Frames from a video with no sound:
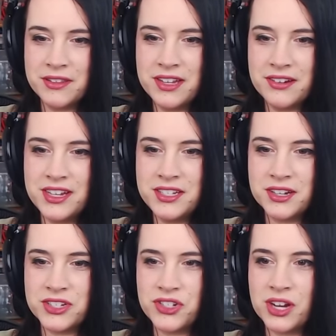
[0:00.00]
there, he took
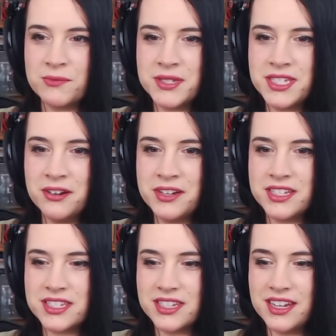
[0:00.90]
his job
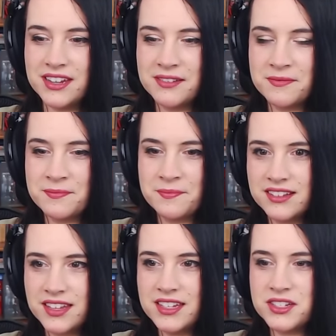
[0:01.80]
seriously.
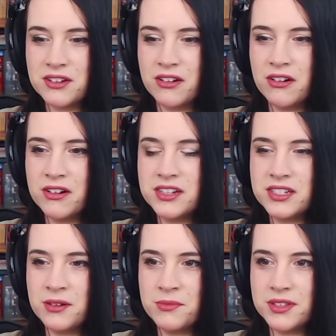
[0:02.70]
He took a hard
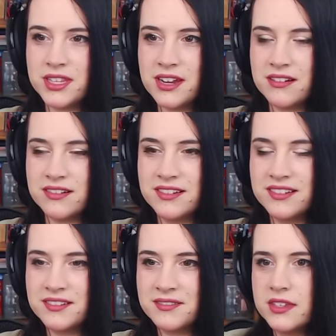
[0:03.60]
tumble there.
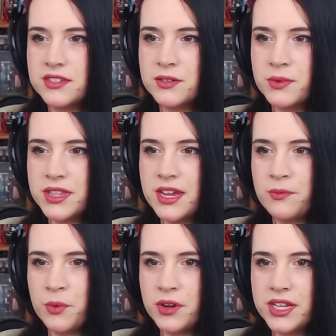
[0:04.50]
So were they
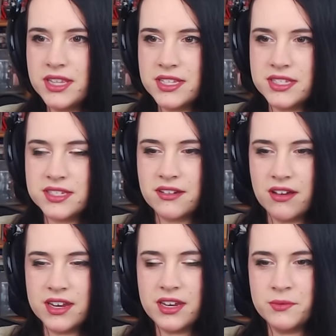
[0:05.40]
worried that
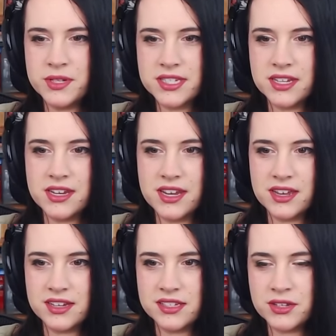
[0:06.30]
Scotty was gonna get
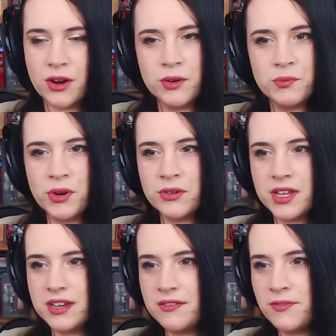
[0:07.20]
his heart
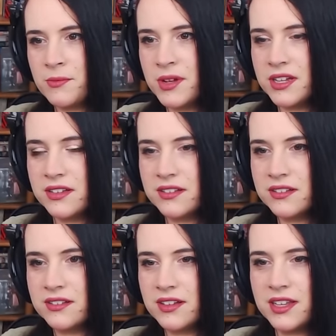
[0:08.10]
broken from a
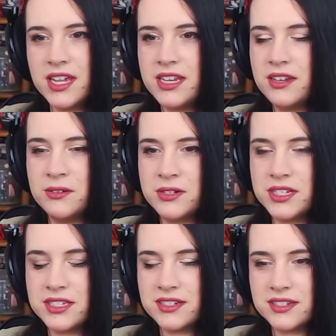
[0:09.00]
lady who
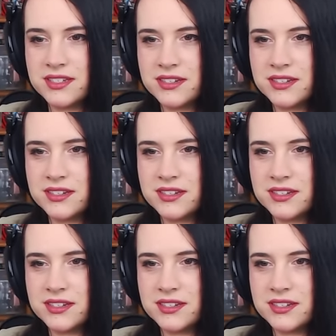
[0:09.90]
doesn't,